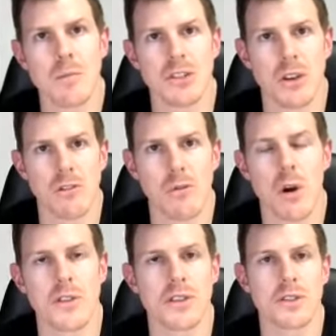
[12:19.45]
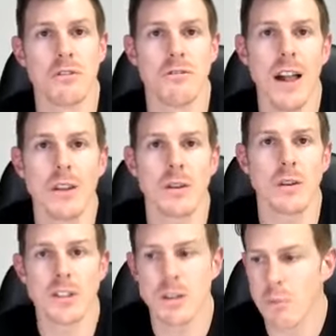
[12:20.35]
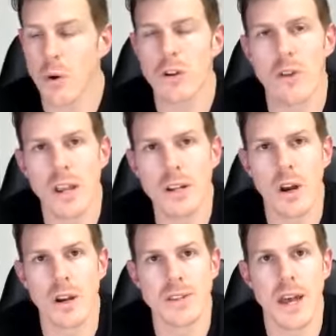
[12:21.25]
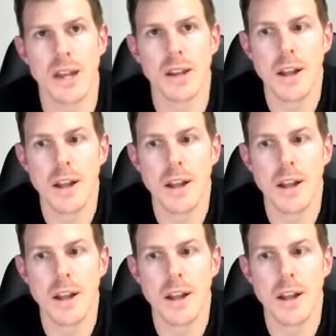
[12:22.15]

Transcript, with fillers: your self worth, your self value. It's important to recognize that.